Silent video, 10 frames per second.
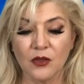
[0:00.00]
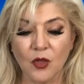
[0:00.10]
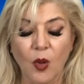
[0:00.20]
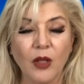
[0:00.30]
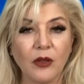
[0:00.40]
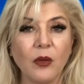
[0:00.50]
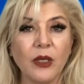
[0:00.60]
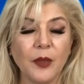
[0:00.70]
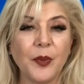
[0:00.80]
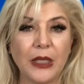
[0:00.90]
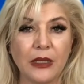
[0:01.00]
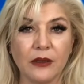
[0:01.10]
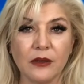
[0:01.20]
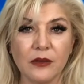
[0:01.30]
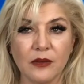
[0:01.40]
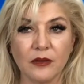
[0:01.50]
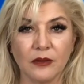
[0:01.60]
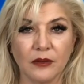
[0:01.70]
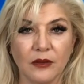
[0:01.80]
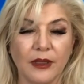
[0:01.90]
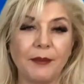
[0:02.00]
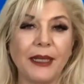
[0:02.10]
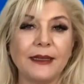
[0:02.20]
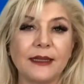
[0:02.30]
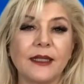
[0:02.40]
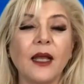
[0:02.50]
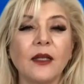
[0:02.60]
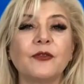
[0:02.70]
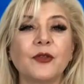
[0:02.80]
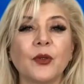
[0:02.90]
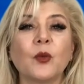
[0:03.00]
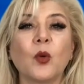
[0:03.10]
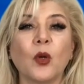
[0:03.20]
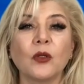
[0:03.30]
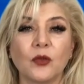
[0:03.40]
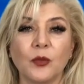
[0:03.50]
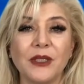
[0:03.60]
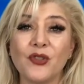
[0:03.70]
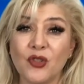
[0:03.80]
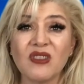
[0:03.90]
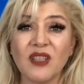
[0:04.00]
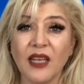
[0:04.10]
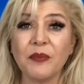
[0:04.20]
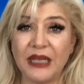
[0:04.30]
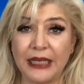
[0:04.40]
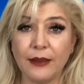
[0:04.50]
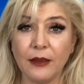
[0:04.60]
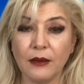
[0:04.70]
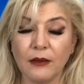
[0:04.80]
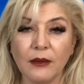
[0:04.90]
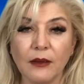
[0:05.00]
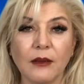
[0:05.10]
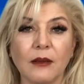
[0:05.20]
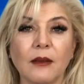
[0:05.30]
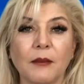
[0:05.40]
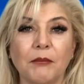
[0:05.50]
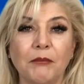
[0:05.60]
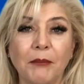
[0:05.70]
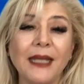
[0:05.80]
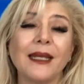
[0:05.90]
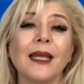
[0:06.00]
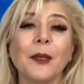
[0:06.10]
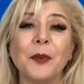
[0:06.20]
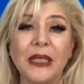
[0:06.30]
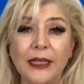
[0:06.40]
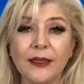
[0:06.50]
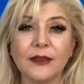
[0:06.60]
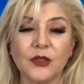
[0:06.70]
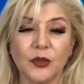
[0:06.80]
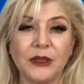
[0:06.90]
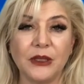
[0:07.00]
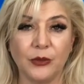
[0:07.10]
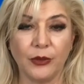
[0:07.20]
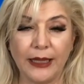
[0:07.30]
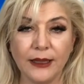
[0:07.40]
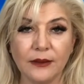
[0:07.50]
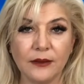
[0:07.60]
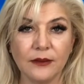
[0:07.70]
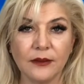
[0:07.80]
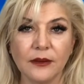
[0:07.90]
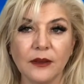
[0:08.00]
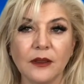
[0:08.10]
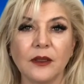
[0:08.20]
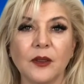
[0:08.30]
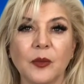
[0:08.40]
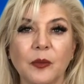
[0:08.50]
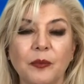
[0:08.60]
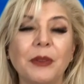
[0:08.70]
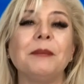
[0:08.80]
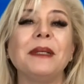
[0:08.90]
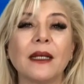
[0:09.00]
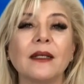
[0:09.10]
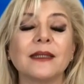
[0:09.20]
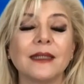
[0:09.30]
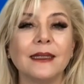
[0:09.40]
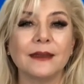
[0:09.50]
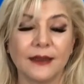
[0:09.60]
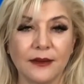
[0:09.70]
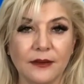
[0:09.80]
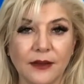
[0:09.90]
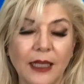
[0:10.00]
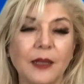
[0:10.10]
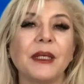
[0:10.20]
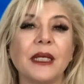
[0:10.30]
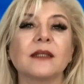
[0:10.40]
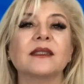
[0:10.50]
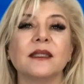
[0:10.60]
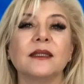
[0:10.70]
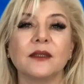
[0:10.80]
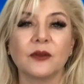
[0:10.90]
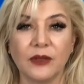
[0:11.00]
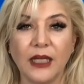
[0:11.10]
So although it appears that my desire for the world to be just like me might appear to be great, but because it isn't, and because it isn't